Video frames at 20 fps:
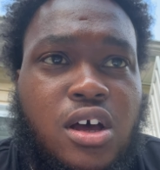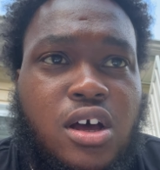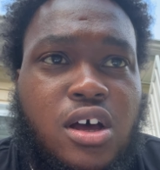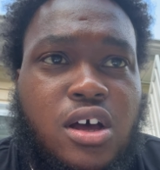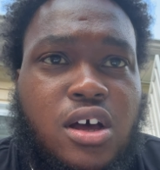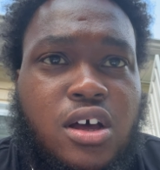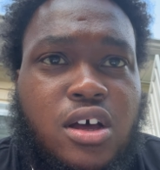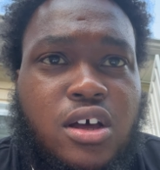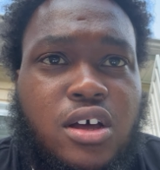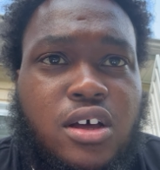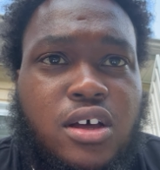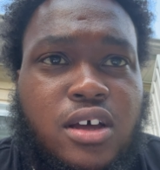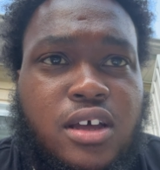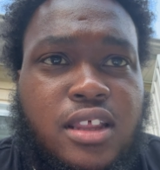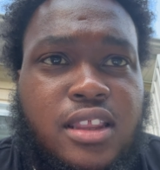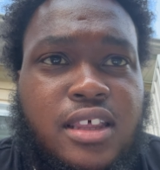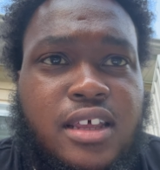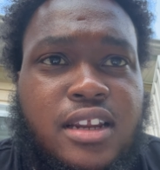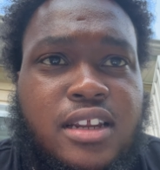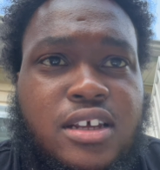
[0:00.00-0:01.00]

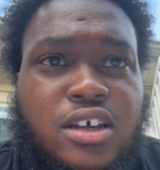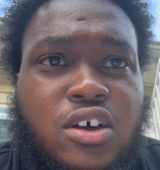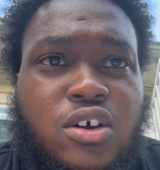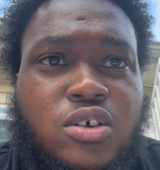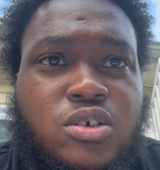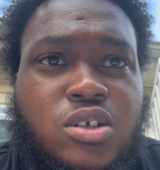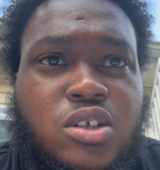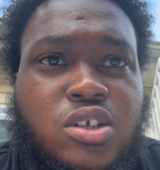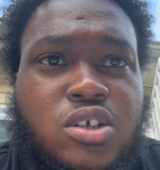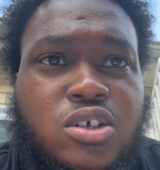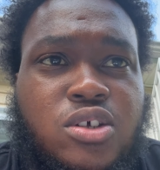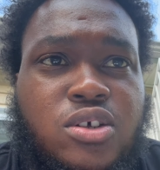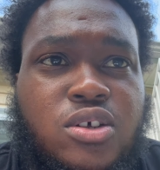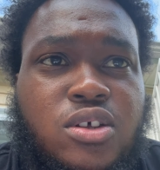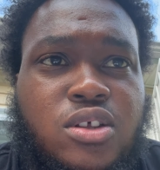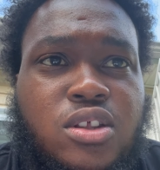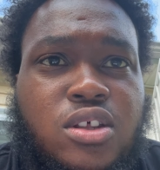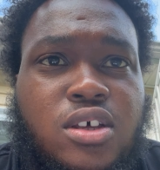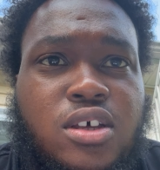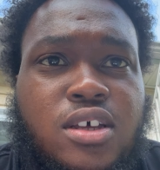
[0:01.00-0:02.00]
And then it goes
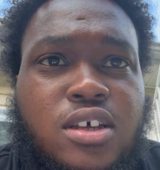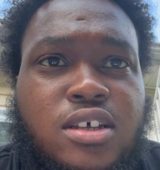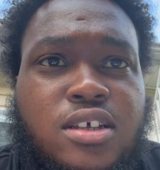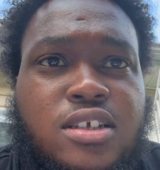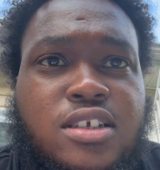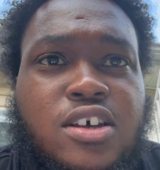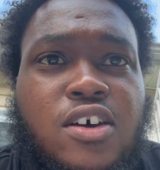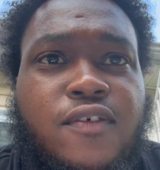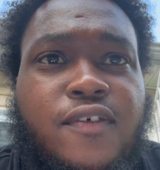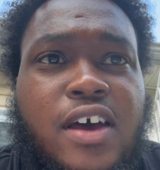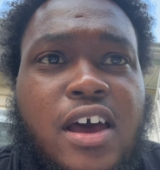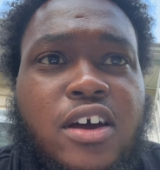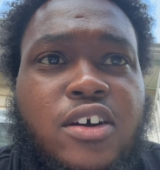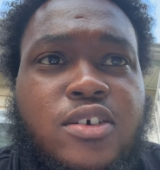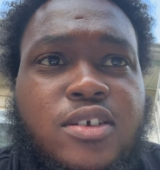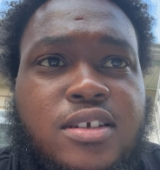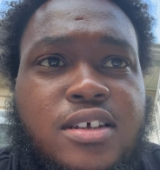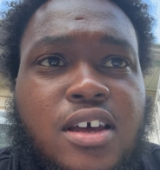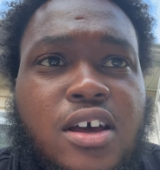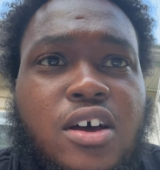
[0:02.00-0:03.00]
into the
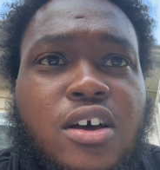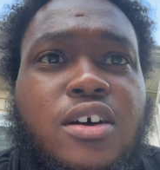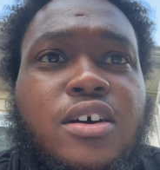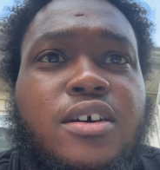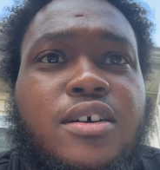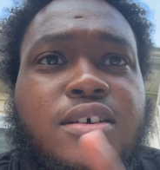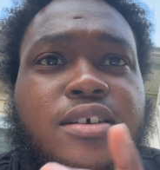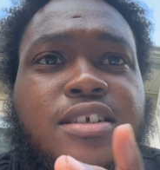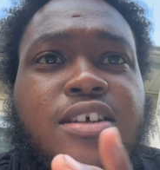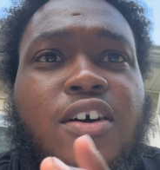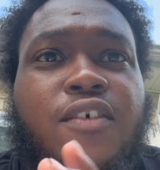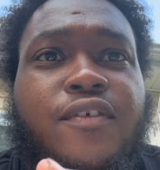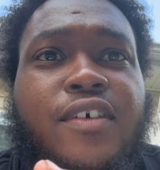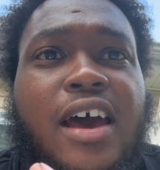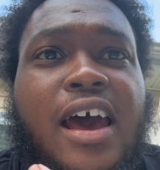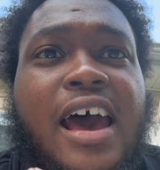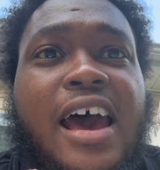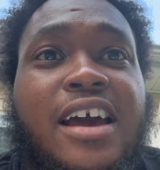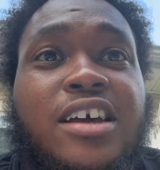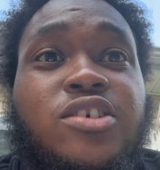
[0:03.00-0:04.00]
self
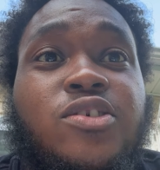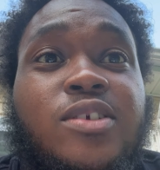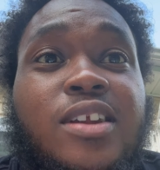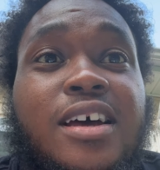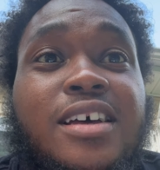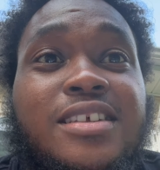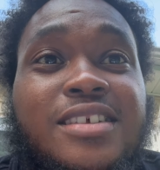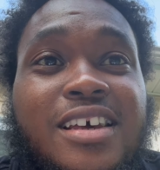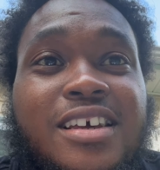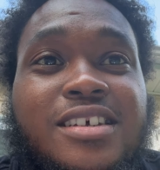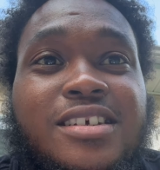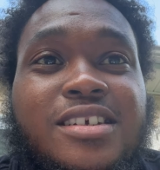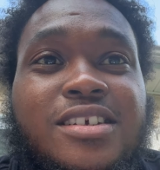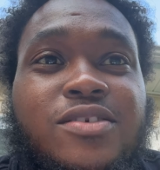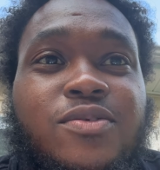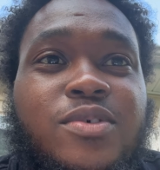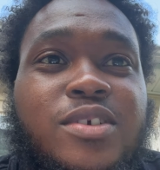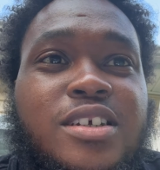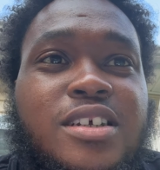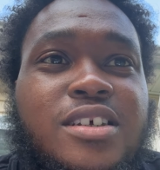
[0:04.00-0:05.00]

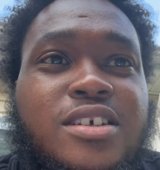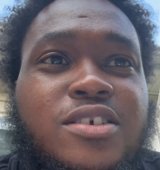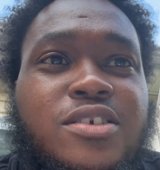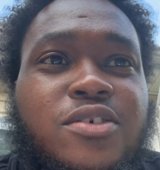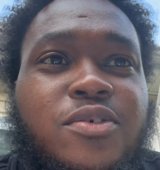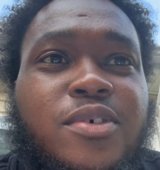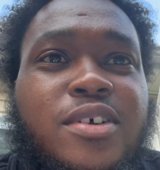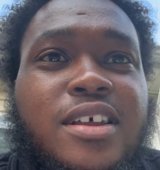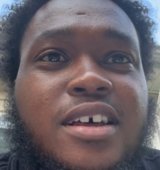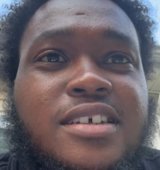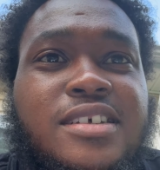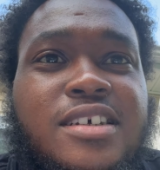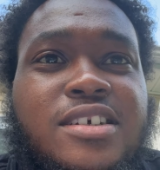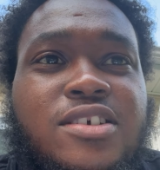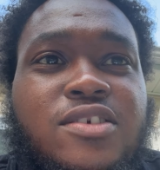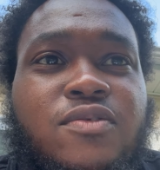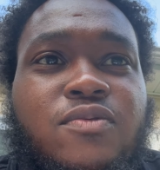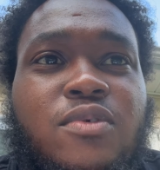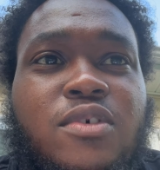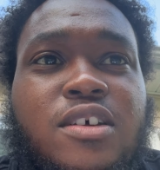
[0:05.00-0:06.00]
actualization, which is the
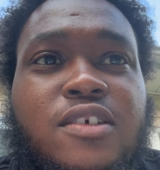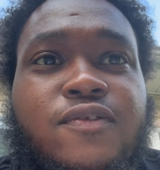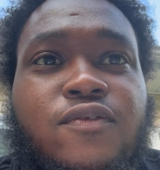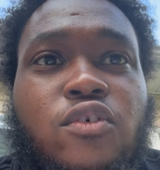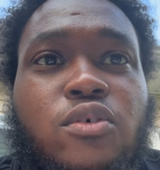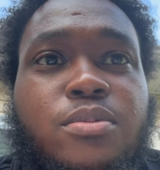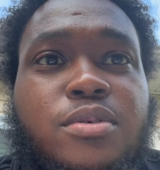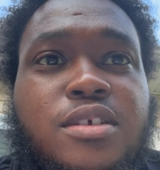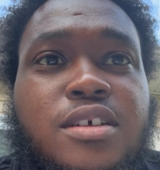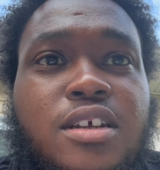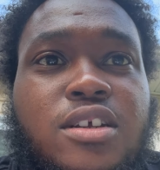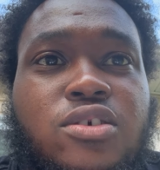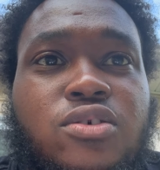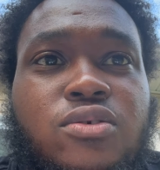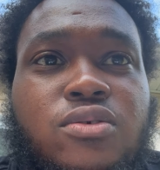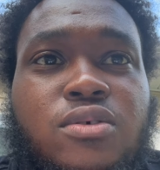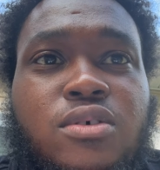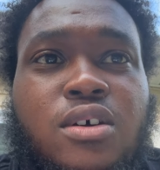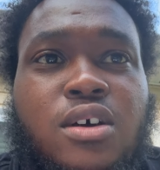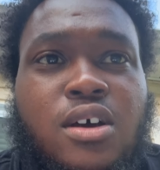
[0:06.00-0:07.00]
realization of one's full
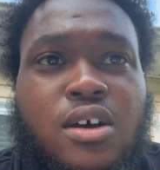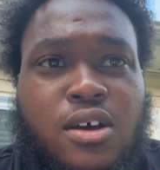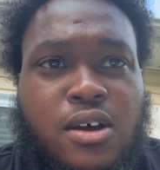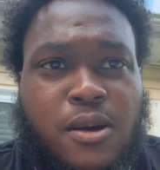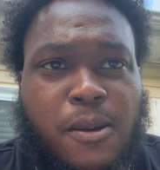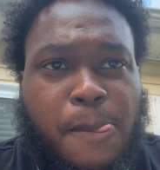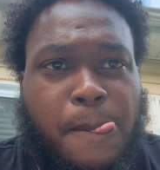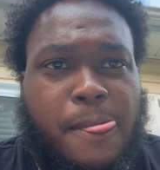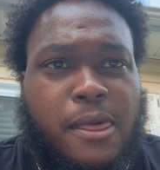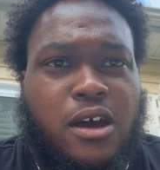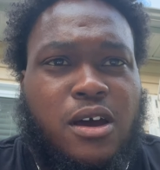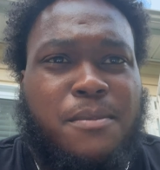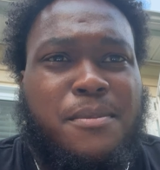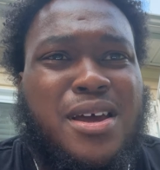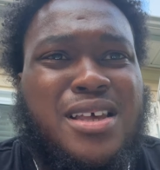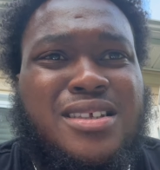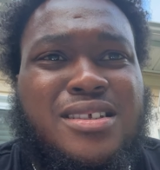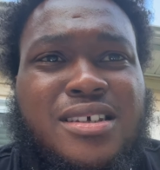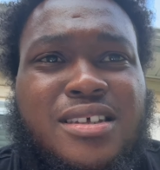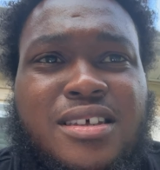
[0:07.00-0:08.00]
potential.
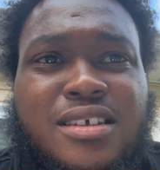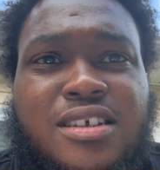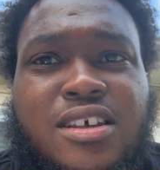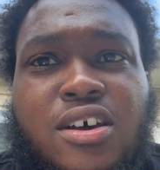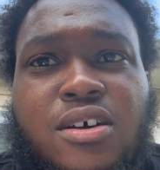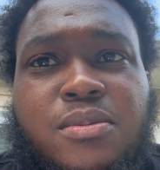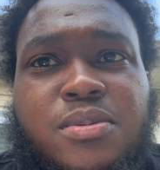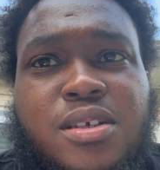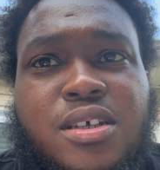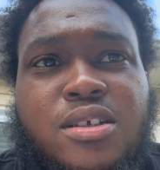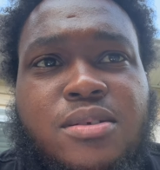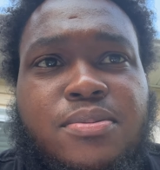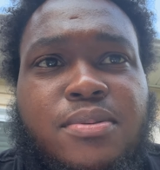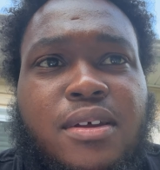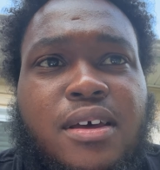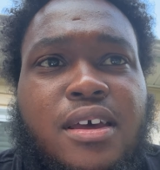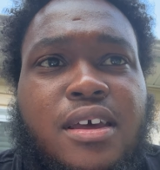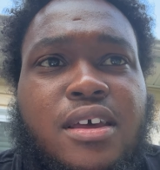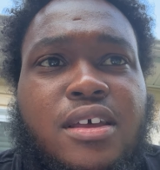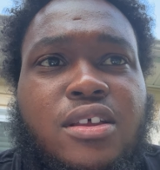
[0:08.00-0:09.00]
Basically, this helps
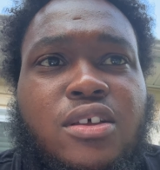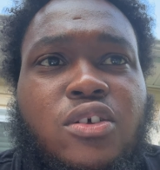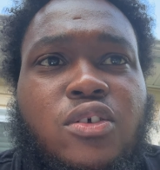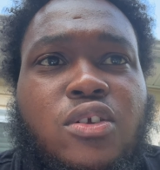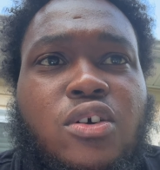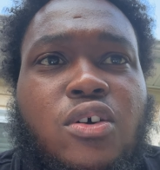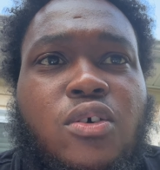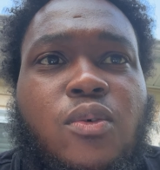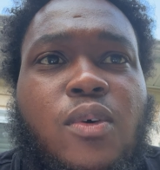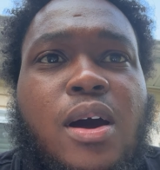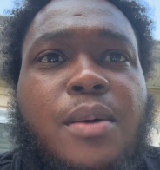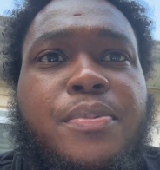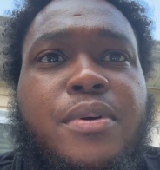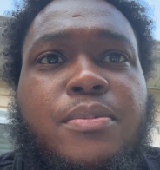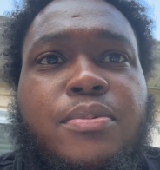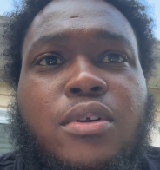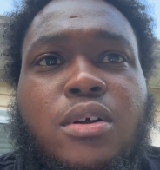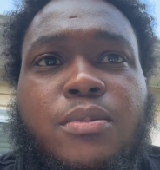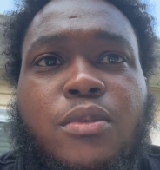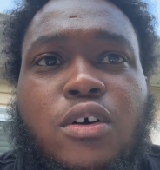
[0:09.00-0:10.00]
explain, why
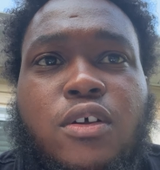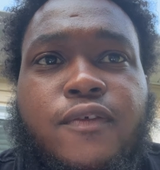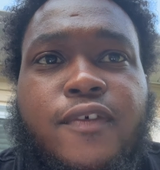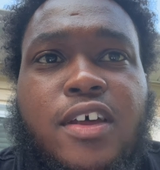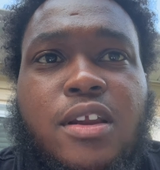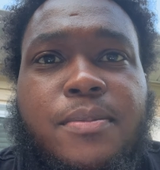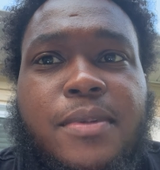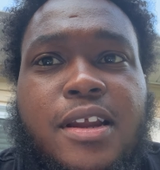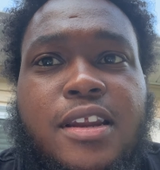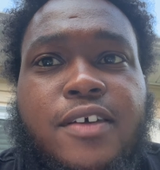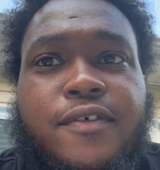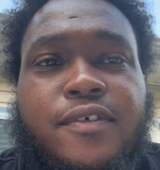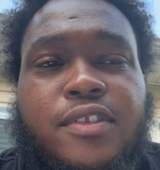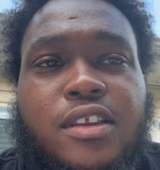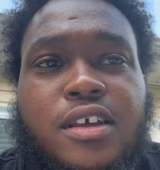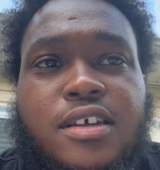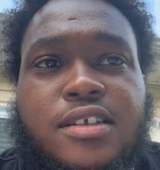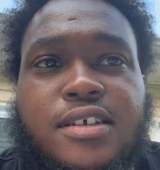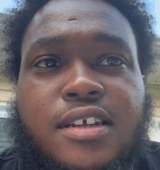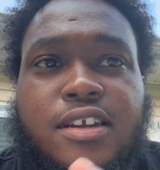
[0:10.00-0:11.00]
people are motivated by different
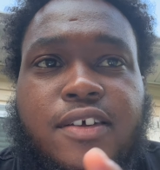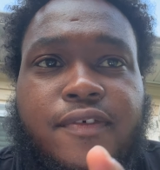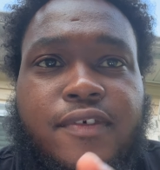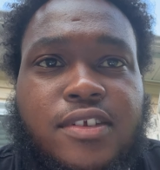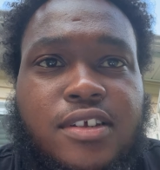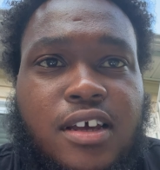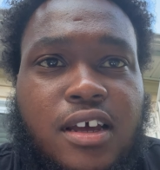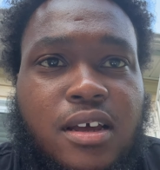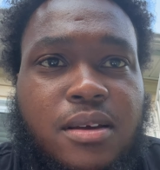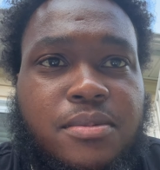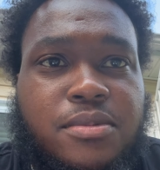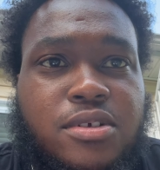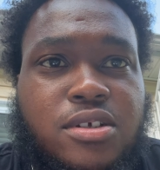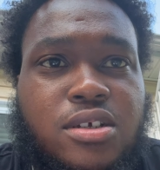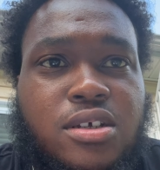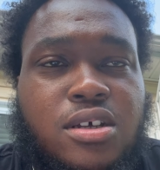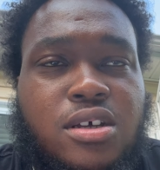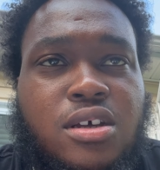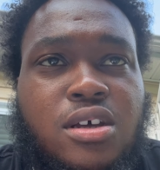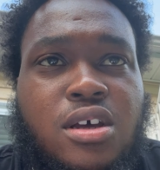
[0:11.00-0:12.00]
things at different
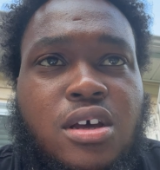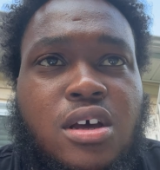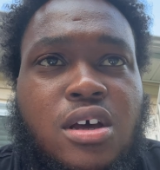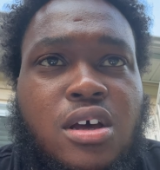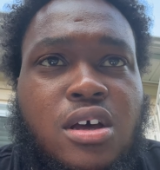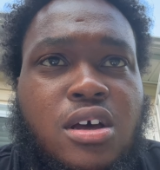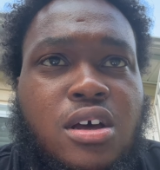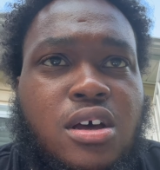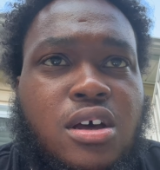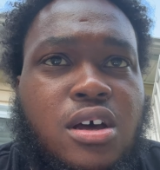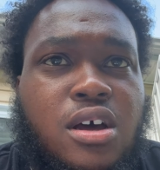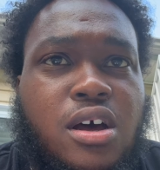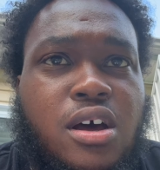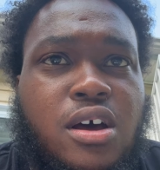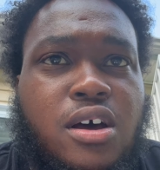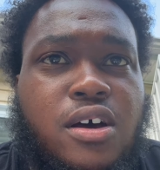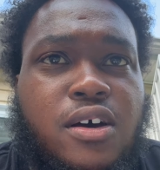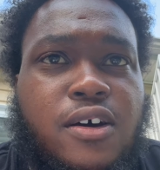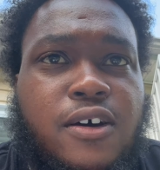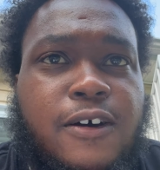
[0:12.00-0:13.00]
times.
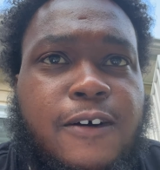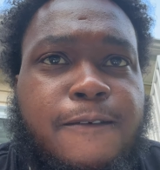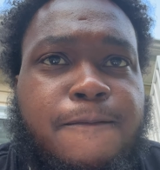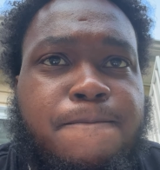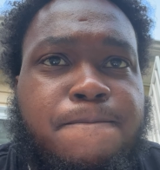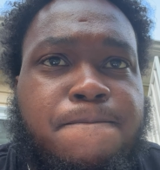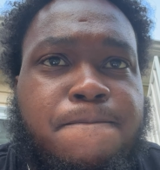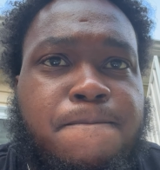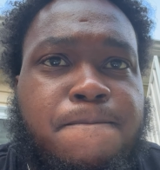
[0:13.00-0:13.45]
Um